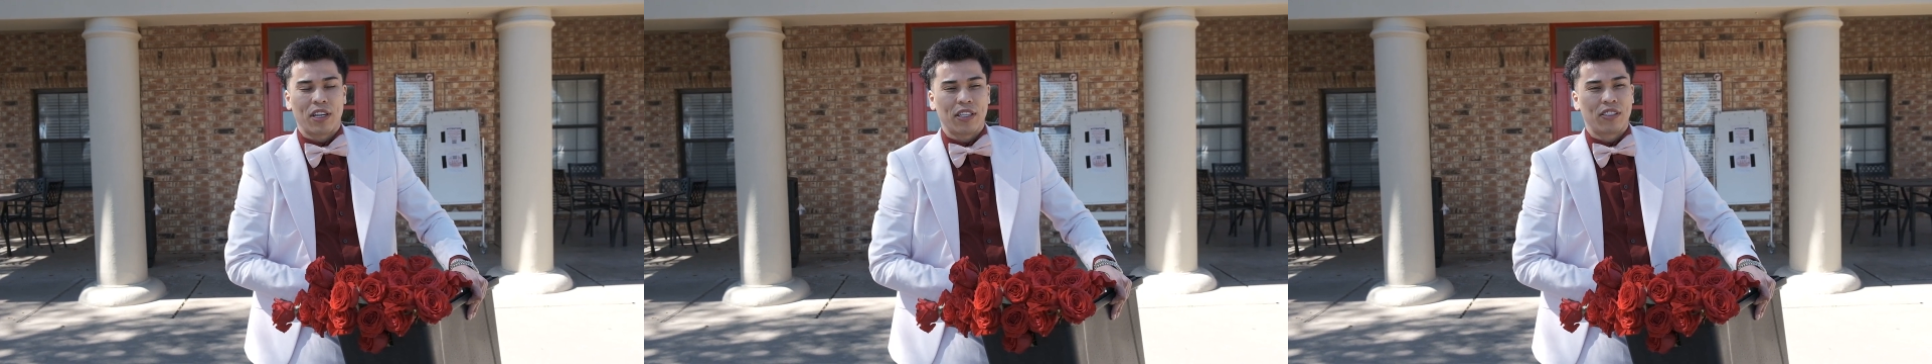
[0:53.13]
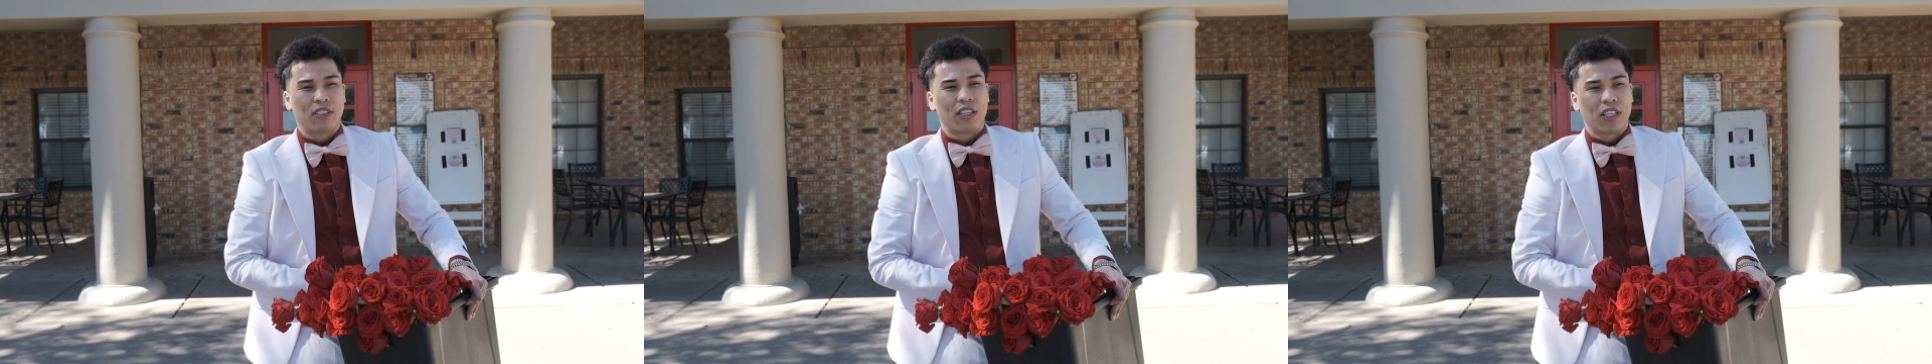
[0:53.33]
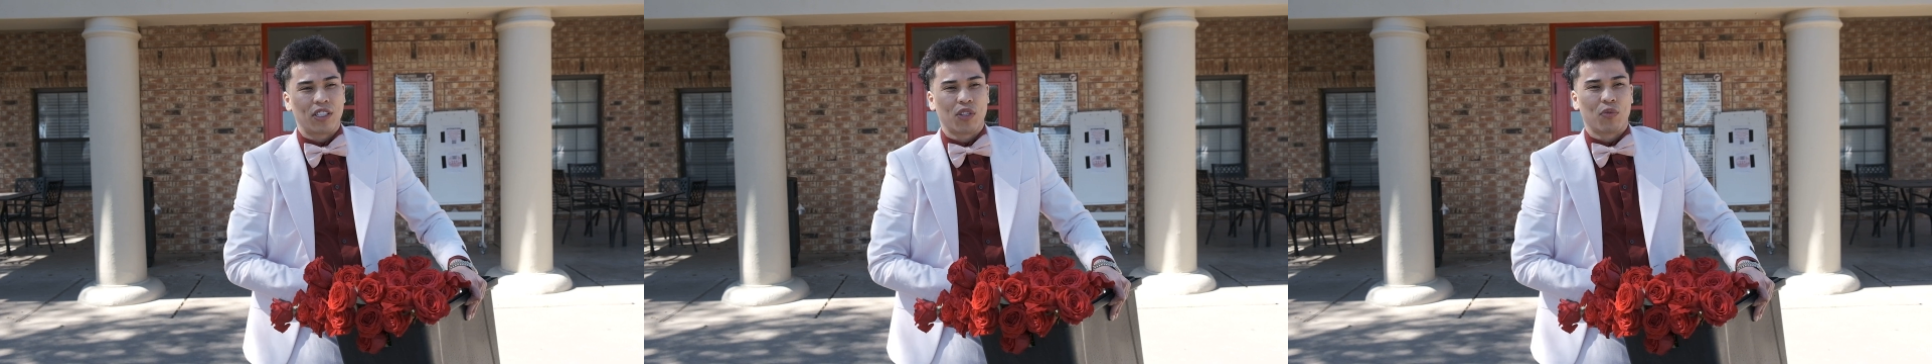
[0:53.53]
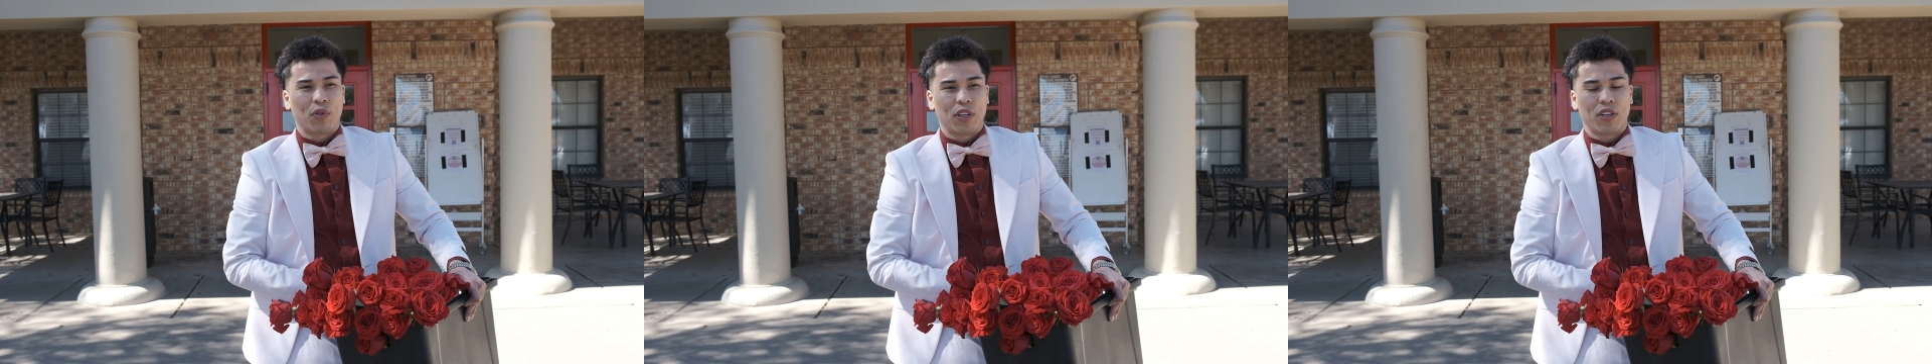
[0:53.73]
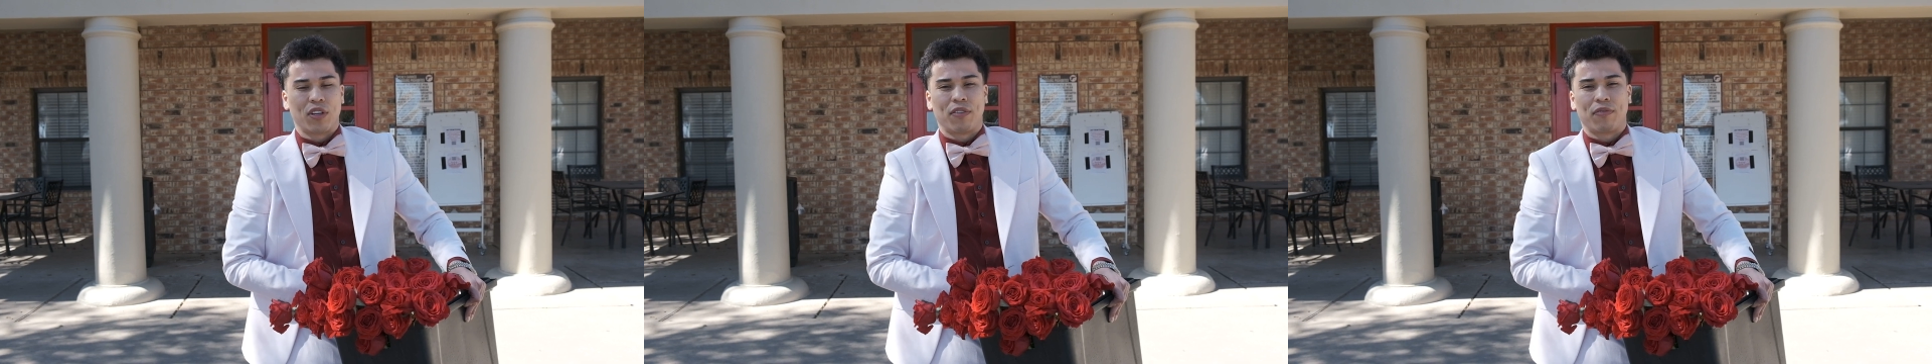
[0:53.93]
It's it's a
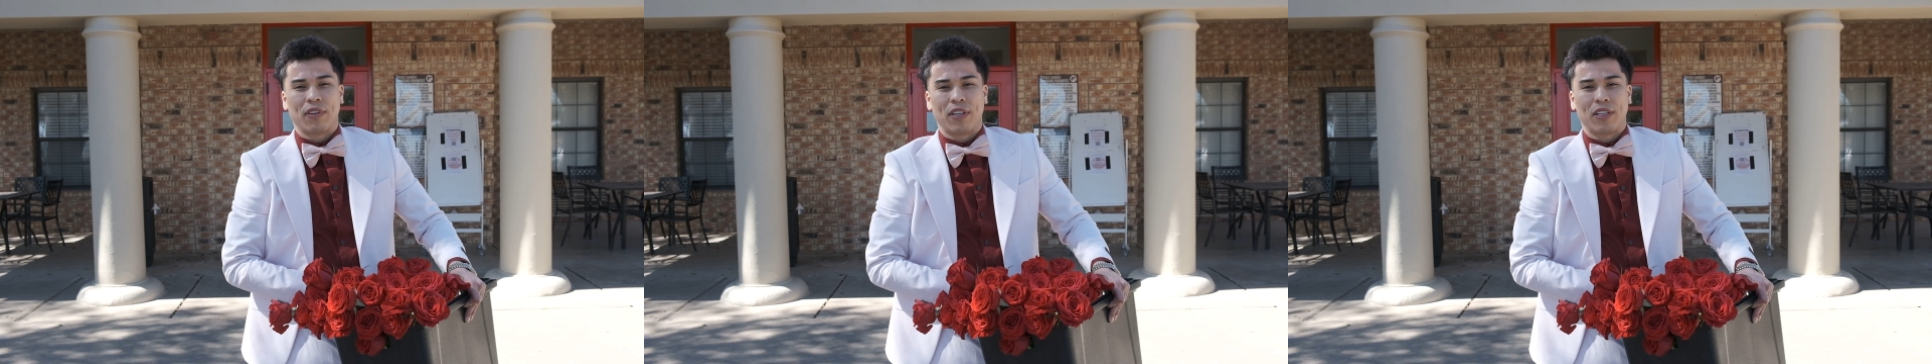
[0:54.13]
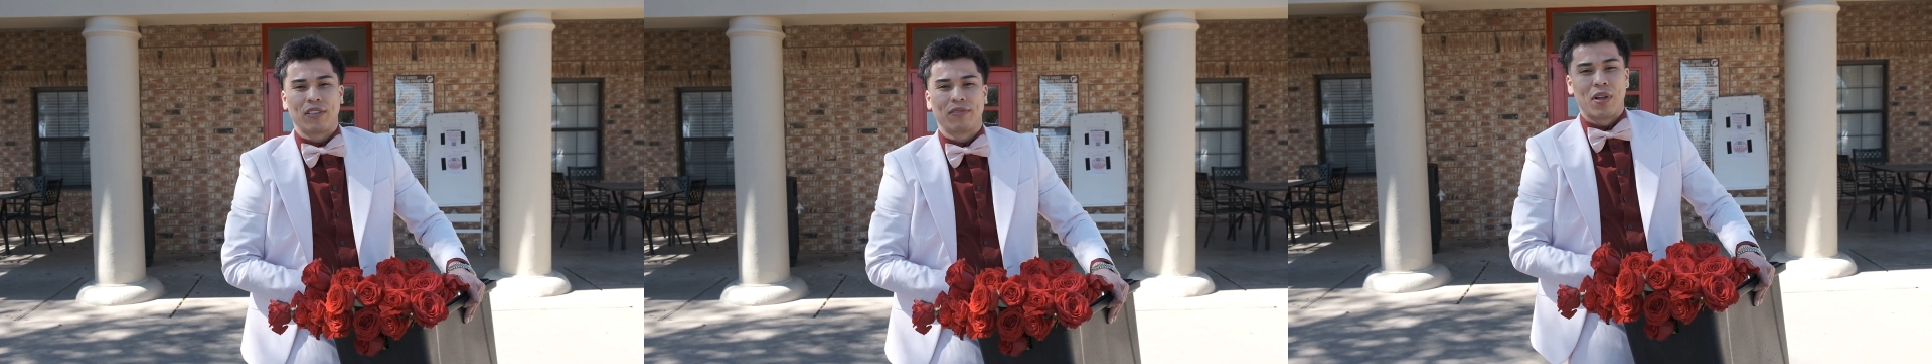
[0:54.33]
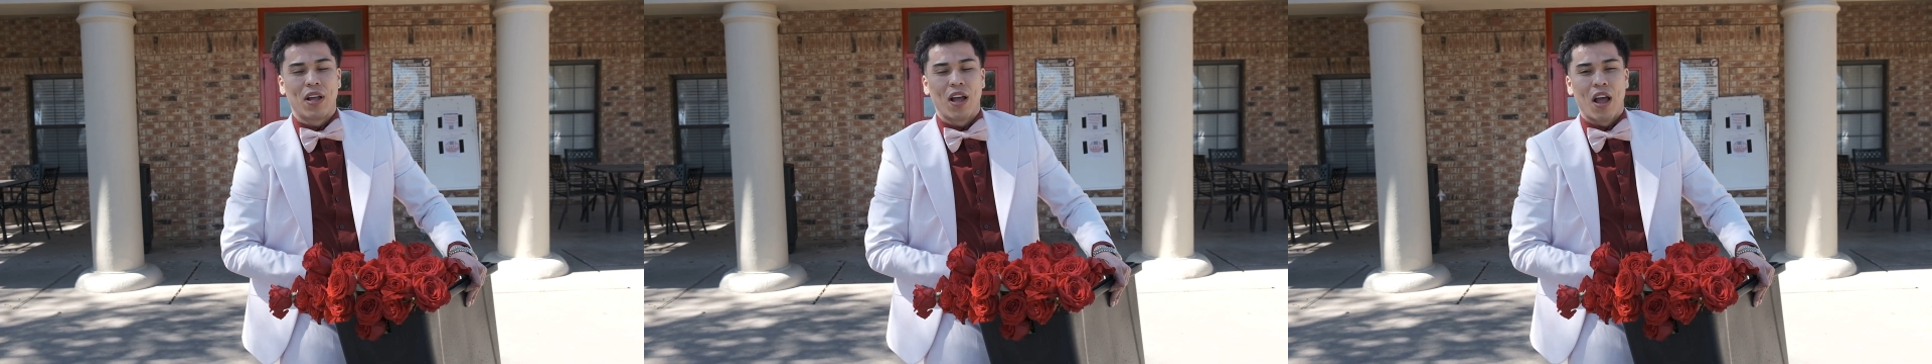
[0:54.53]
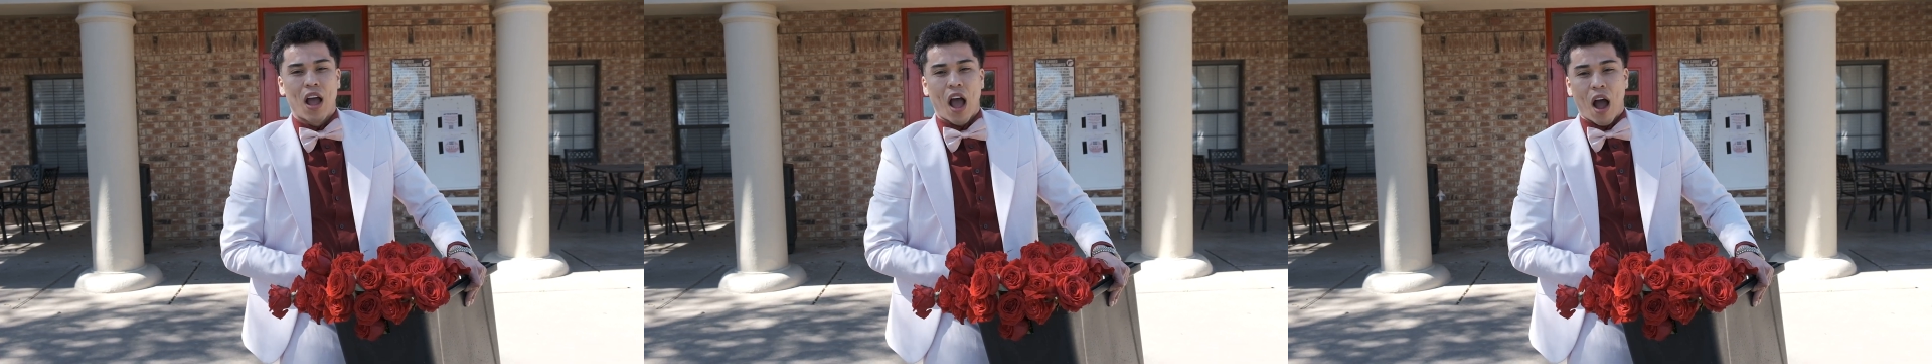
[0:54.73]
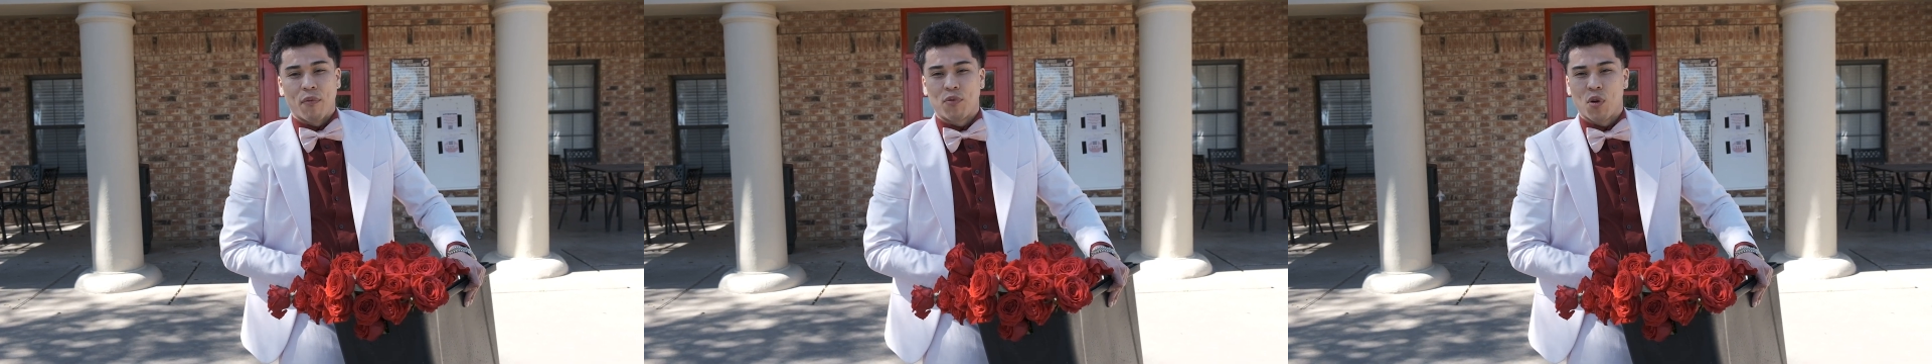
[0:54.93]
really good feeling.
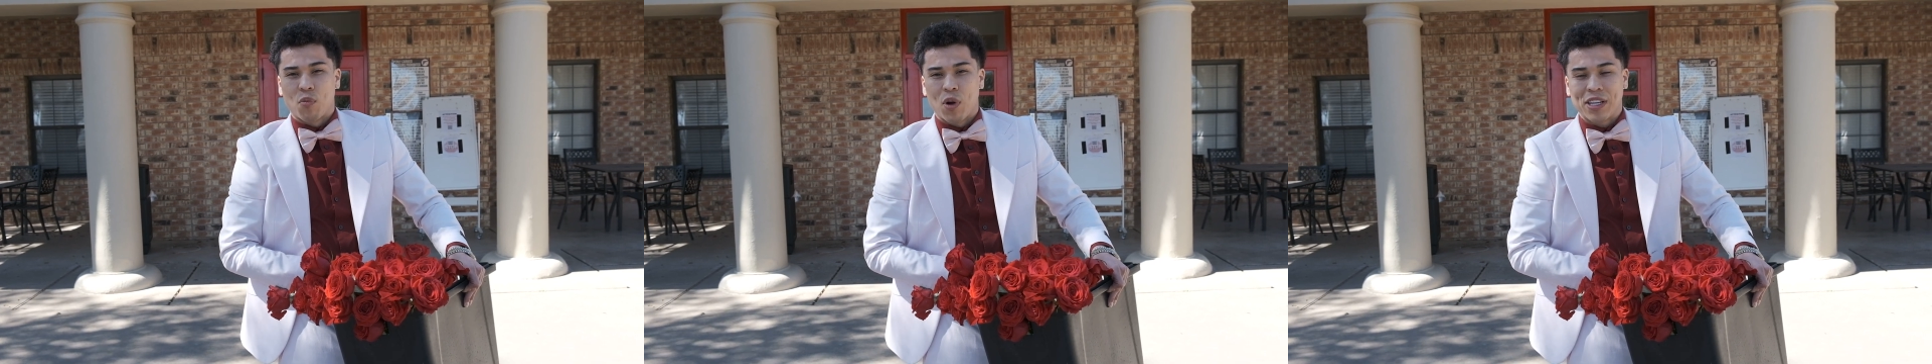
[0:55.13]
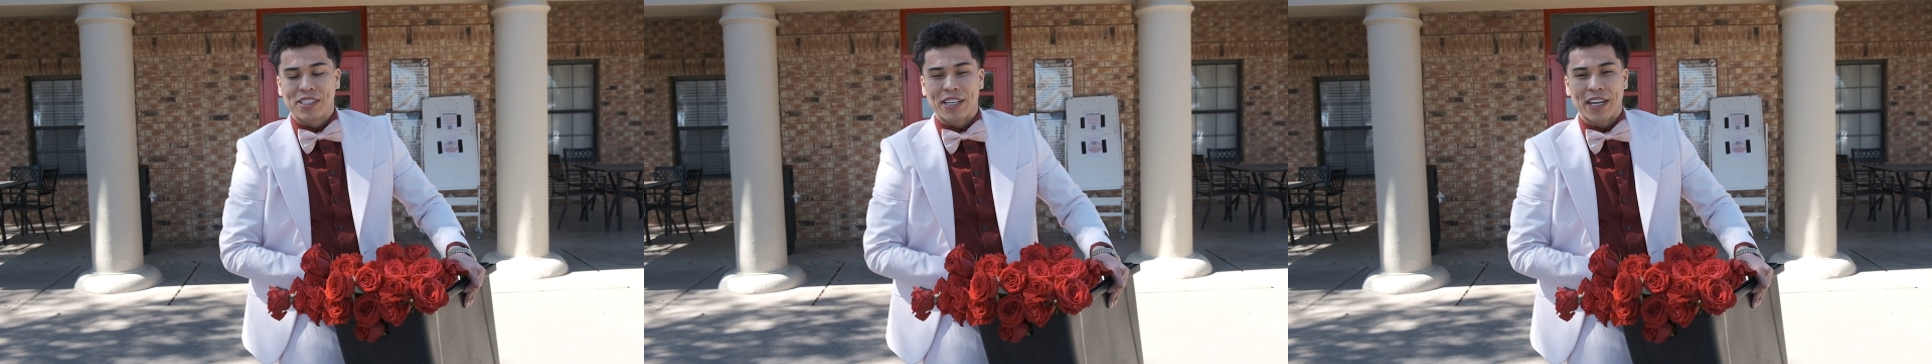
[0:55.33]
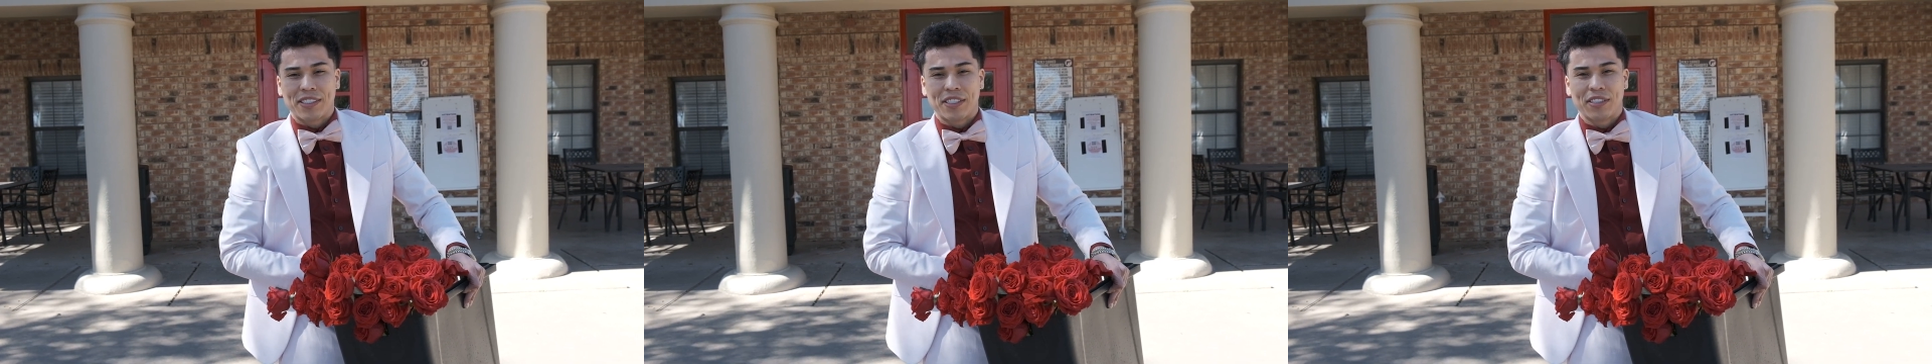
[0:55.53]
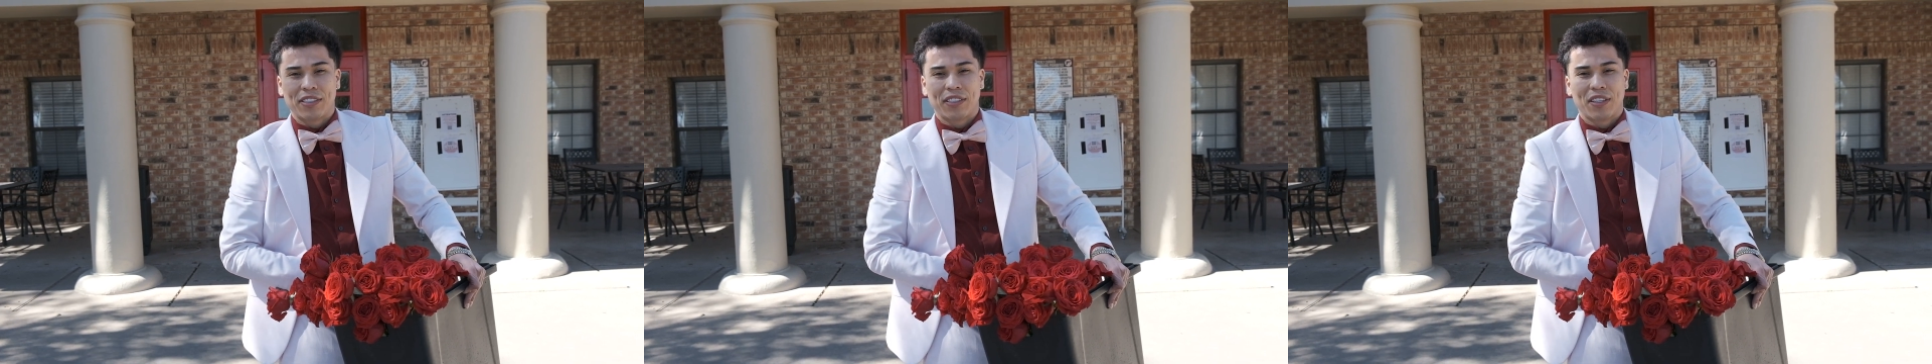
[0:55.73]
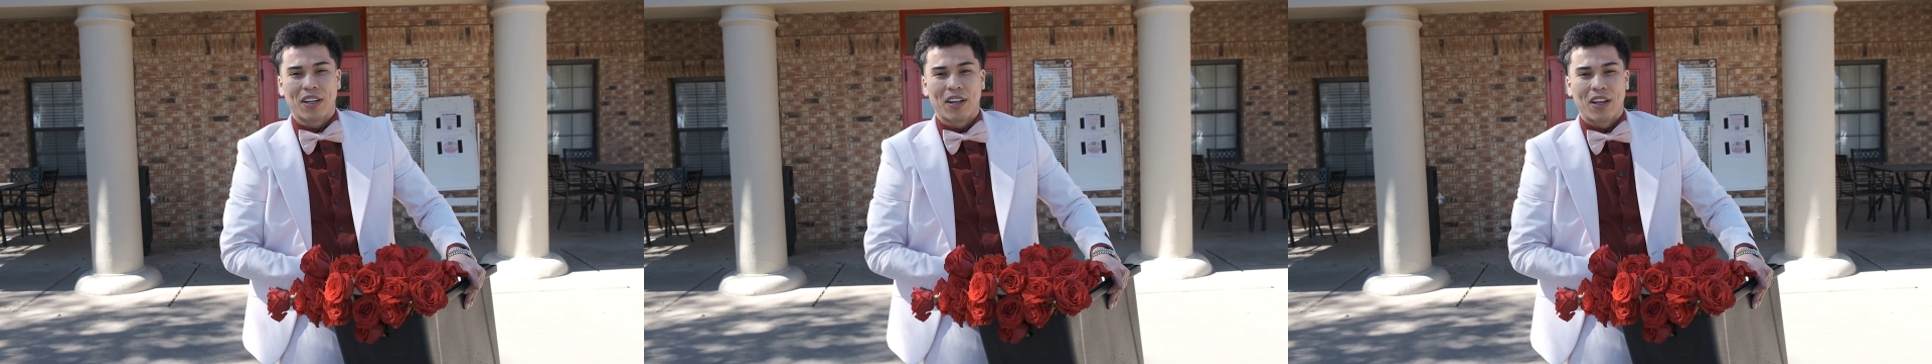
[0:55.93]
I'm from West Texas.